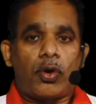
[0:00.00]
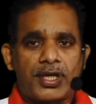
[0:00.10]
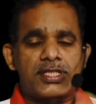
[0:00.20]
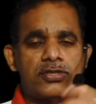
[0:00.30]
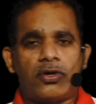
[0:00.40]

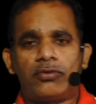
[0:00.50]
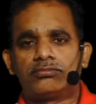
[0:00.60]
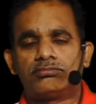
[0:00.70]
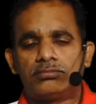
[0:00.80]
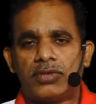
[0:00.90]
Okay,
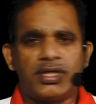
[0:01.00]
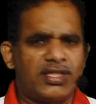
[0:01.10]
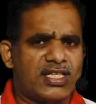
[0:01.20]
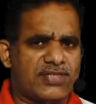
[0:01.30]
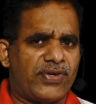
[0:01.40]
so
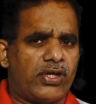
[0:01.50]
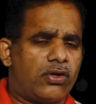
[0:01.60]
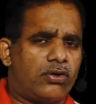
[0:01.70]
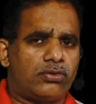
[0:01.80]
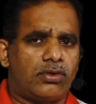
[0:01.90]
in this
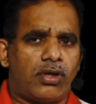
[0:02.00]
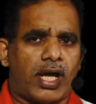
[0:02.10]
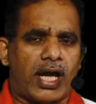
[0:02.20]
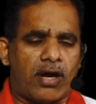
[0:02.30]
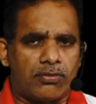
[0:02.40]
video
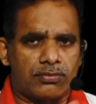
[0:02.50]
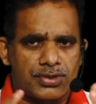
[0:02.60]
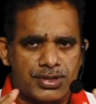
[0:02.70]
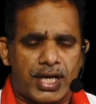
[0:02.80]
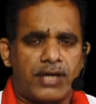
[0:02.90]
I have
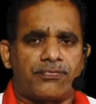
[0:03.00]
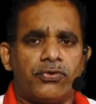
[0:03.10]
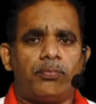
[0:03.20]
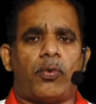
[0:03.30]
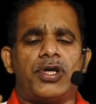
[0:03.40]
shared
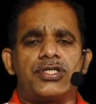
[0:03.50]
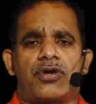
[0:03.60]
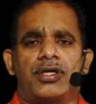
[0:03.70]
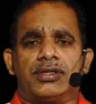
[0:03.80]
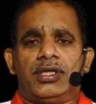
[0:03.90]
few
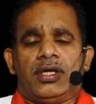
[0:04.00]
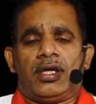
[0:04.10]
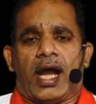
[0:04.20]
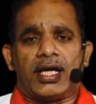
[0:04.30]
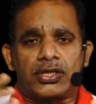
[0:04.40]
points on
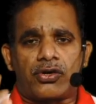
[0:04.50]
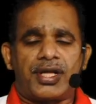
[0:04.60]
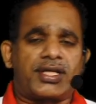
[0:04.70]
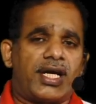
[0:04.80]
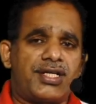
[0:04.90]

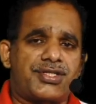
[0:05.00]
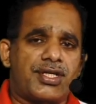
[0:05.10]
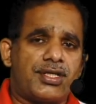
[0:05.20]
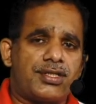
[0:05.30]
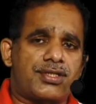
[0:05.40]
electronic
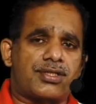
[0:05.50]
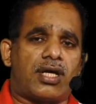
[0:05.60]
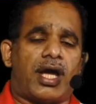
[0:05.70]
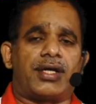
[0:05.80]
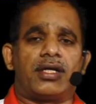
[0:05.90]
ledgers
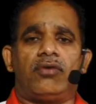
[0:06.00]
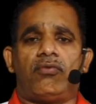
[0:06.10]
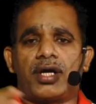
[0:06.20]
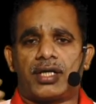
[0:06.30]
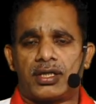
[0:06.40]
and
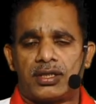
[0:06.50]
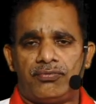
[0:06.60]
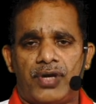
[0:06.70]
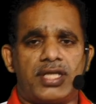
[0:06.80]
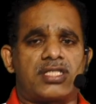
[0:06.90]
what are
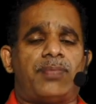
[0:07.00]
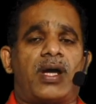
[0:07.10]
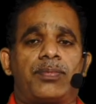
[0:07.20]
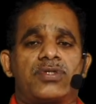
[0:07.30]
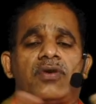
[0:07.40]
the various
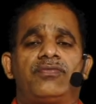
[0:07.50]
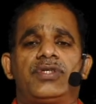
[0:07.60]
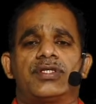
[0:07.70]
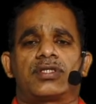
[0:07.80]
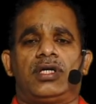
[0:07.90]
purposes of
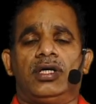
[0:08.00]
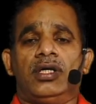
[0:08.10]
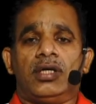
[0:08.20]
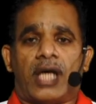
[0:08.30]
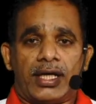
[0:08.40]
these
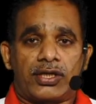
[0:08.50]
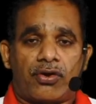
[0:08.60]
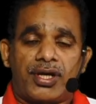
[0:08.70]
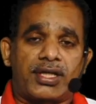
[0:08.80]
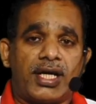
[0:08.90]

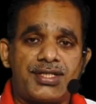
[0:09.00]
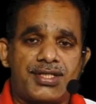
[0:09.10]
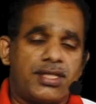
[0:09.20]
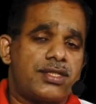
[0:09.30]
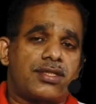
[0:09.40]
electronic
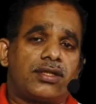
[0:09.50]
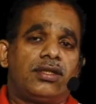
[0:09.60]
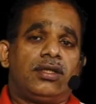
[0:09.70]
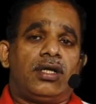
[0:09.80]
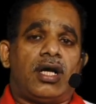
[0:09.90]
ledgers,
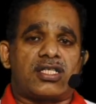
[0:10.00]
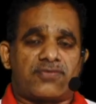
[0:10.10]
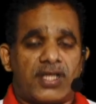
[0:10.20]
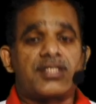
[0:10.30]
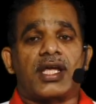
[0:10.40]

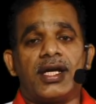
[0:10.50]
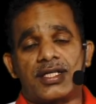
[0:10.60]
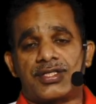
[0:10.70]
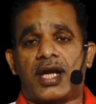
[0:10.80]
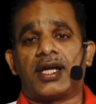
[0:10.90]
as well as
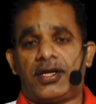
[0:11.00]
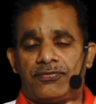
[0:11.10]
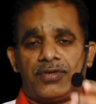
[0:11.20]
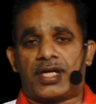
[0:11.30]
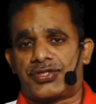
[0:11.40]
interest and
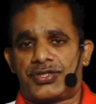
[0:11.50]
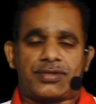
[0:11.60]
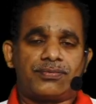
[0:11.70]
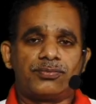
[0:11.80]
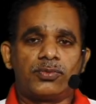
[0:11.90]
late fee, etc.
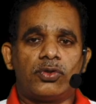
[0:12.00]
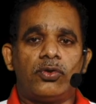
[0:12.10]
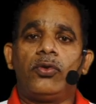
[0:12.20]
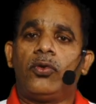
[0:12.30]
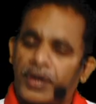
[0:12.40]

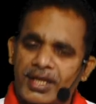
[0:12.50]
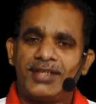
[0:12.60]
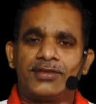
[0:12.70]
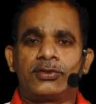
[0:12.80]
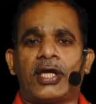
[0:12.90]

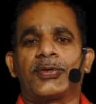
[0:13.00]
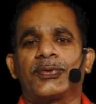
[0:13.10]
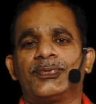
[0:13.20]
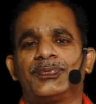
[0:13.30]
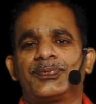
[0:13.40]
Okay, thank you.